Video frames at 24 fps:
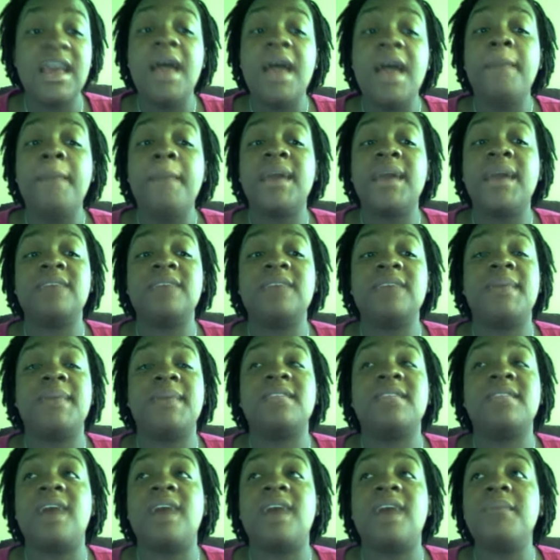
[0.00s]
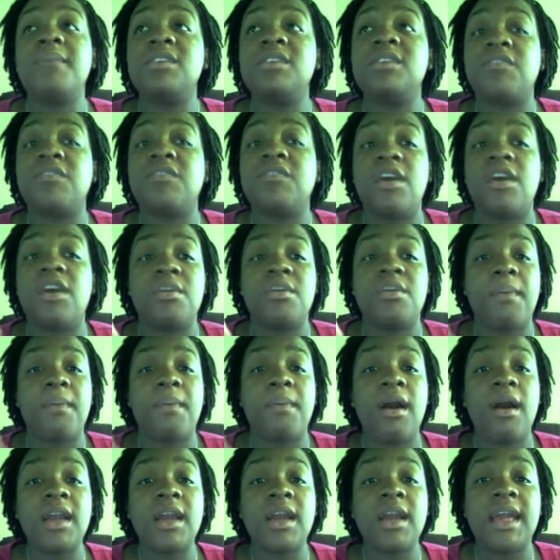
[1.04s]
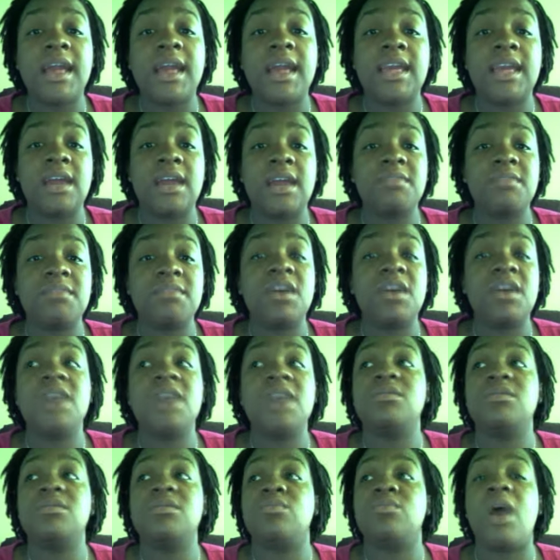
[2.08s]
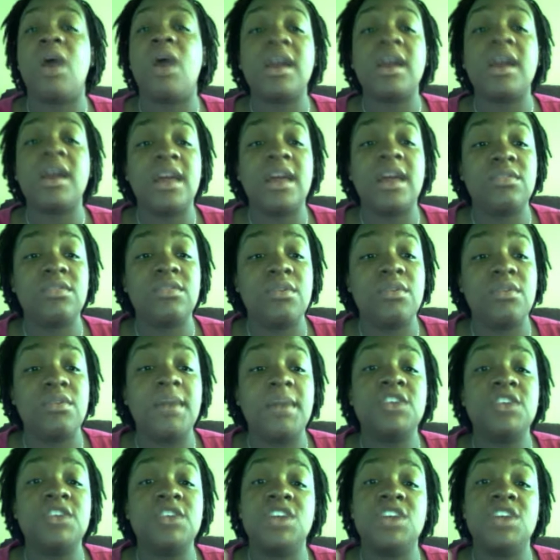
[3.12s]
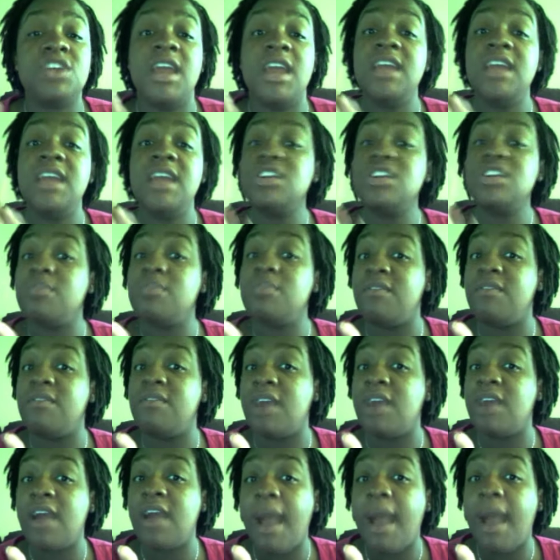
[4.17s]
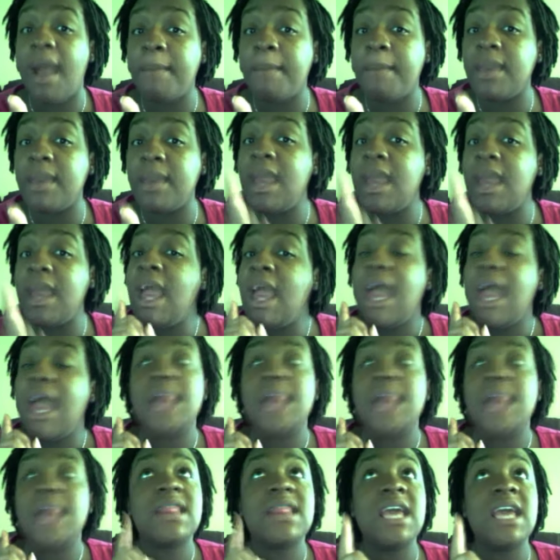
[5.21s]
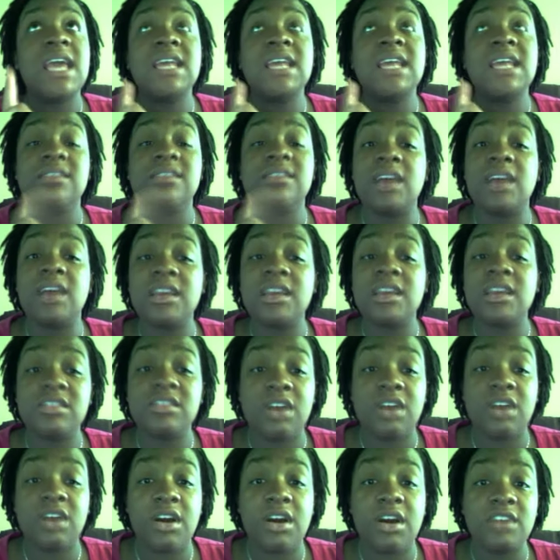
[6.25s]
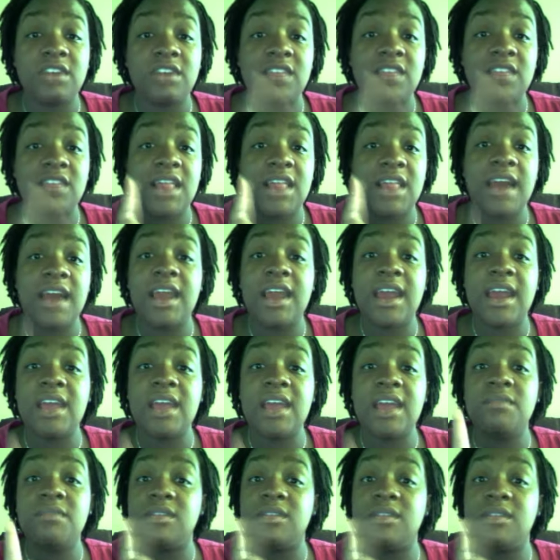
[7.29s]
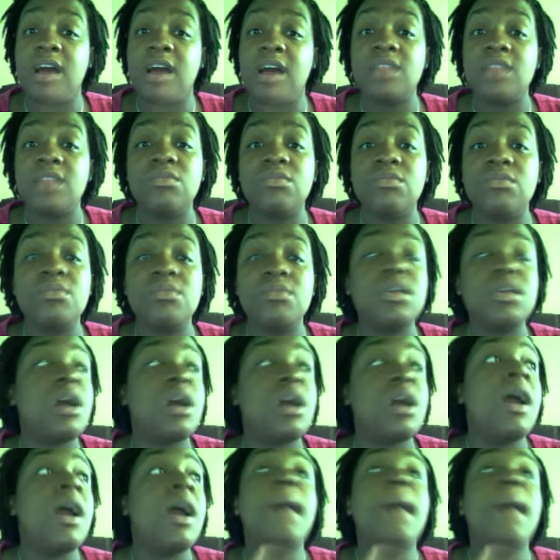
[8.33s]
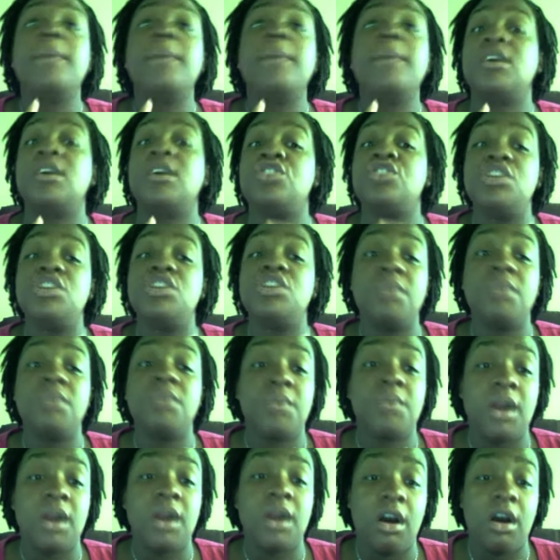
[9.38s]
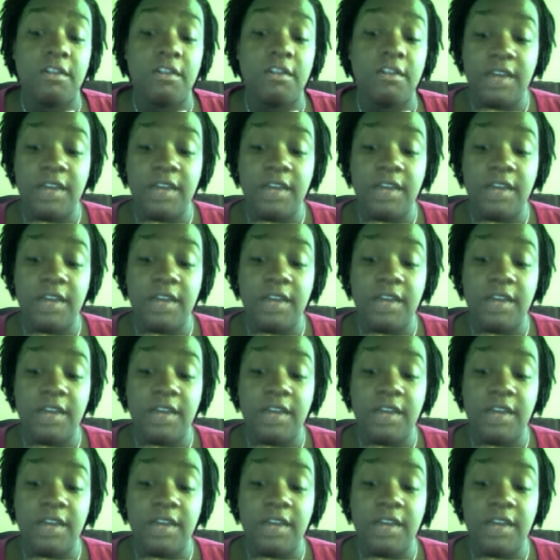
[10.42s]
Because by the time it took for her to park and get up there, he was walking out of the room, and he should be very happy and thank his lucky stars that that day he was not in the room with her, because she would have went off.